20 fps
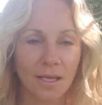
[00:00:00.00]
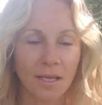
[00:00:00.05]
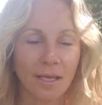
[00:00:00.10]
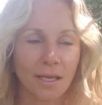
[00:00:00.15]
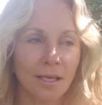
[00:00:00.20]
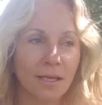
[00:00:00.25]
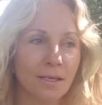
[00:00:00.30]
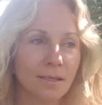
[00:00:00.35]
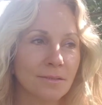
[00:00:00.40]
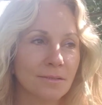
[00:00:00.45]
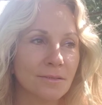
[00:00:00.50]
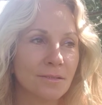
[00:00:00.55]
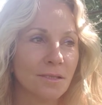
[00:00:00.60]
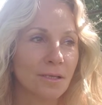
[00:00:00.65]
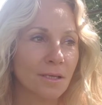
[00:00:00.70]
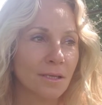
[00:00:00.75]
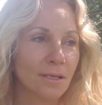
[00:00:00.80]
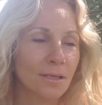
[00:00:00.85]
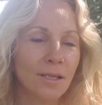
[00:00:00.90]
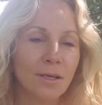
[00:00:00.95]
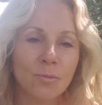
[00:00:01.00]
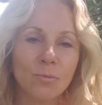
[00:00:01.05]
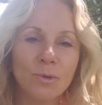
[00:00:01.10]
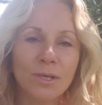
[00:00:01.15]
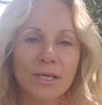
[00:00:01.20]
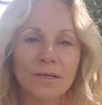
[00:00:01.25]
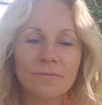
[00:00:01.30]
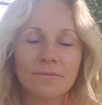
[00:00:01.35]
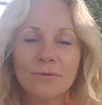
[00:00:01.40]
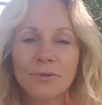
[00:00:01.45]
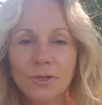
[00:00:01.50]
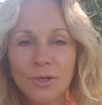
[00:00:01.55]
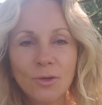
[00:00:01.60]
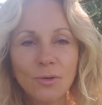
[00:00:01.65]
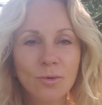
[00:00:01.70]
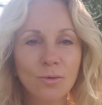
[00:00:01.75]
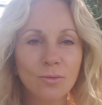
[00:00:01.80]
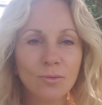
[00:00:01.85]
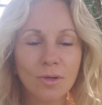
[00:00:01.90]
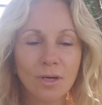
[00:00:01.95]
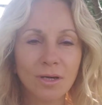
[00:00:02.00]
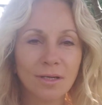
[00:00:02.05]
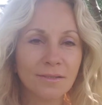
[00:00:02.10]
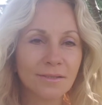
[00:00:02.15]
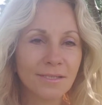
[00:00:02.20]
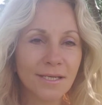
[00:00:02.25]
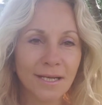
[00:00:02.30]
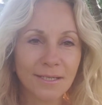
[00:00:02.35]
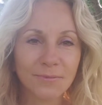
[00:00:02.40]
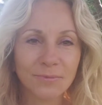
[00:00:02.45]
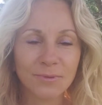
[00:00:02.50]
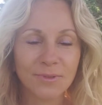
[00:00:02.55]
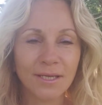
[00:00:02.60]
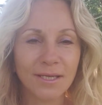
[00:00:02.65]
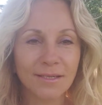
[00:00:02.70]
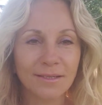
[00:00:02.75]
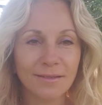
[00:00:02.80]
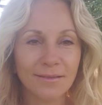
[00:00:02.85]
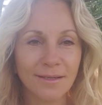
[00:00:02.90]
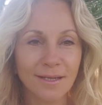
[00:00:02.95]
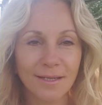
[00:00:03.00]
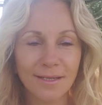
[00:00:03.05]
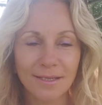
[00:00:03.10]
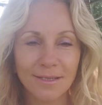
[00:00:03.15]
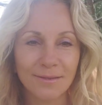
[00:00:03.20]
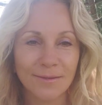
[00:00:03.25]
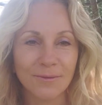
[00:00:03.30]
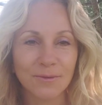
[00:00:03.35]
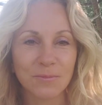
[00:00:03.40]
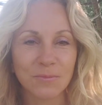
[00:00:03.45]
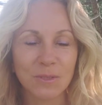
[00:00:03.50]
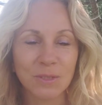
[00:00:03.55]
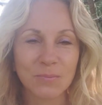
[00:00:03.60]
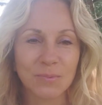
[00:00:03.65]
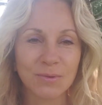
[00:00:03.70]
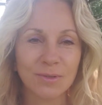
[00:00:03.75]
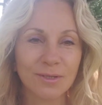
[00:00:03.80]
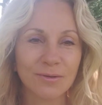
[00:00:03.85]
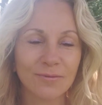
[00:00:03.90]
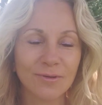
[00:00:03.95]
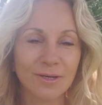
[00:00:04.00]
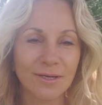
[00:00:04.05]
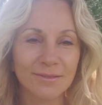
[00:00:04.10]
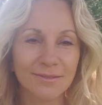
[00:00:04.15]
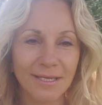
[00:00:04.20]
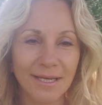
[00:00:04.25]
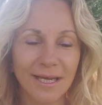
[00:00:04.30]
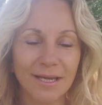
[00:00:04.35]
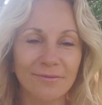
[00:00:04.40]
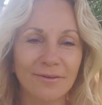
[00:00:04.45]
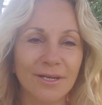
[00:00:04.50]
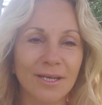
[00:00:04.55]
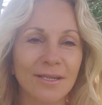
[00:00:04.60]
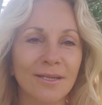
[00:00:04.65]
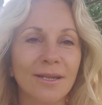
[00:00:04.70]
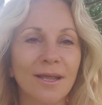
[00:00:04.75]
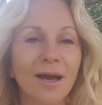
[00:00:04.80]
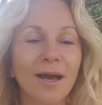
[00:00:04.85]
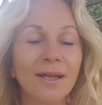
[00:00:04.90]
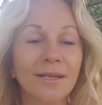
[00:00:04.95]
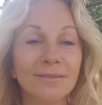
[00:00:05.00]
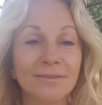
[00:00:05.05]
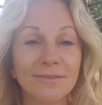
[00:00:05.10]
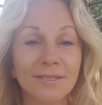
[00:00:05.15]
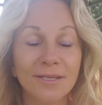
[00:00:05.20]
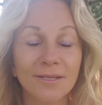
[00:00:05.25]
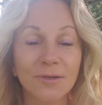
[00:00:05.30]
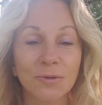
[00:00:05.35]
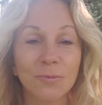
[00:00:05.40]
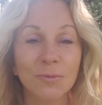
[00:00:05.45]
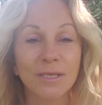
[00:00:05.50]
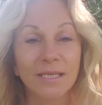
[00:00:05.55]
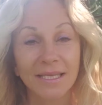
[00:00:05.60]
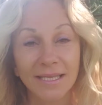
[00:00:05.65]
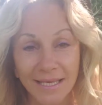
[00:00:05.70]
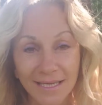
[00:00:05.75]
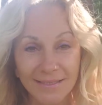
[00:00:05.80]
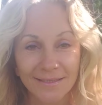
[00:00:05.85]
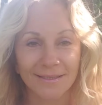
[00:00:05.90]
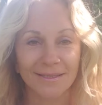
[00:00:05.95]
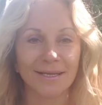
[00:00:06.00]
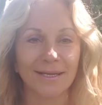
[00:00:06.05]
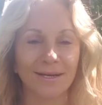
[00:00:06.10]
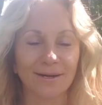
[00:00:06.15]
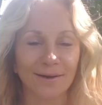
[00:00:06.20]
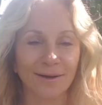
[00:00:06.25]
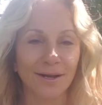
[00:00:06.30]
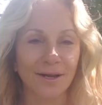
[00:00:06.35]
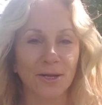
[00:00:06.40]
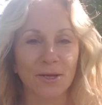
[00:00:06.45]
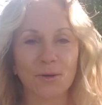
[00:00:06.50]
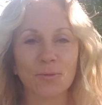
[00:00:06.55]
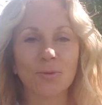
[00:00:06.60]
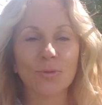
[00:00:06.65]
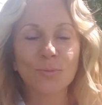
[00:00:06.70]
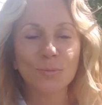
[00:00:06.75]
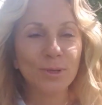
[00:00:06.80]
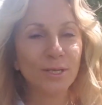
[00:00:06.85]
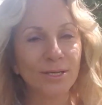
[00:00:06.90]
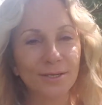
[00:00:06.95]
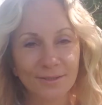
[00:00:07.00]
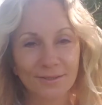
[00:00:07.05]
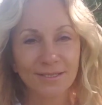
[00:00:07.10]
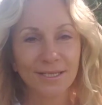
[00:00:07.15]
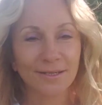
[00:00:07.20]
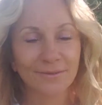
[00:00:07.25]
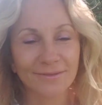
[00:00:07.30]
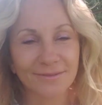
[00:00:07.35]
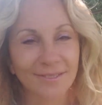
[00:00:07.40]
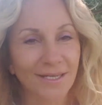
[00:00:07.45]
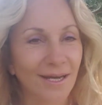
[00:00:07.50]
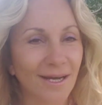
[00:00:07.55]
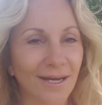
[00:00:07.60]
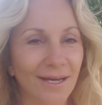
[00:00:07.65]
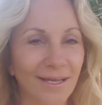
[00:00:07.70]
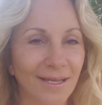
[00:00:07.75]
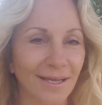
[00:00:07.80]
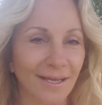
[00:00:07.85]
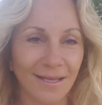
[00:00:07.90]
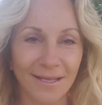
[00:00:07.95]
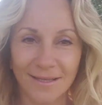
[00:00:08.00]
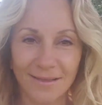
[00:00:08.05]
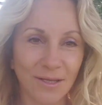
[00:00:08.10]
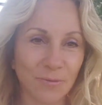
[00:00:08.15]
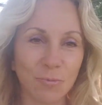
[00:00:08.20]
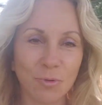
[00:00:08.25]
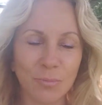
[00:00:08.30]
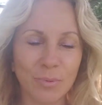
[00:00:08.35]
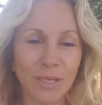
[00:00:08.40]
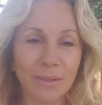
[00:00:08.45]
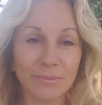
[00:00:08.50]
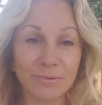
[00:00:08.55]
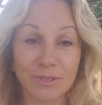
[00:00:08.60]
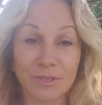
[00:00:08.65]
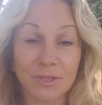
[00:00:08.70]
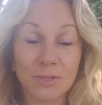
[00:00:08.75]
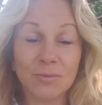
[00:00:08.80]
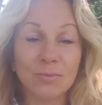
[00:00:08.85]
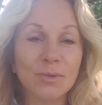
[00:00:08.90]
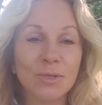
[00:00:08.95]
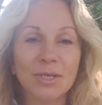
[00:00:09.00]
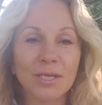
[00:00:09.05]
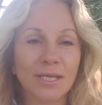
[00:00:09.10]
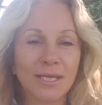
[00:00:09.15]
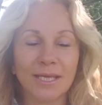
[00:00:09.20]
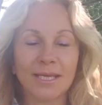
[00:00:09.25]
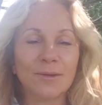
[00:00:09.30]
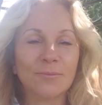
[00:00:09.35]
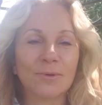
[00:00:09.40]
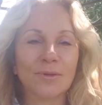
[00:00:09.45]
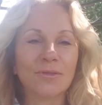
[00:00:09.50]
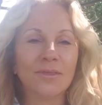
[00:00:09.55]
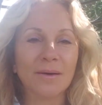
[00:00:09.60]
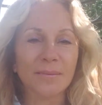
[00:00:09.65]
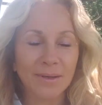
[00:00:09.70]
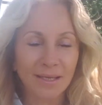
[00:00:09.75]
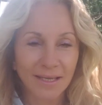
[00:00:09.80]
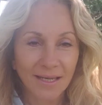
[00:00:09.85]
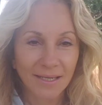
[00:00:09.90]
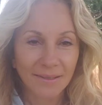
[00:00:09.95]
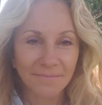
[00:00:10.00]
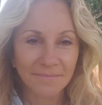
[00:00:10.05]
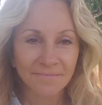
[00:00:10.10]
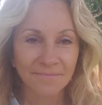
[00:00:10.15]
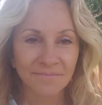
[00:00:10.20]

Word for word: And that we have no contact with any of those people that have gone to heaven. And not until we get there, when we ourselves die, that we'll be able to communicate with them again.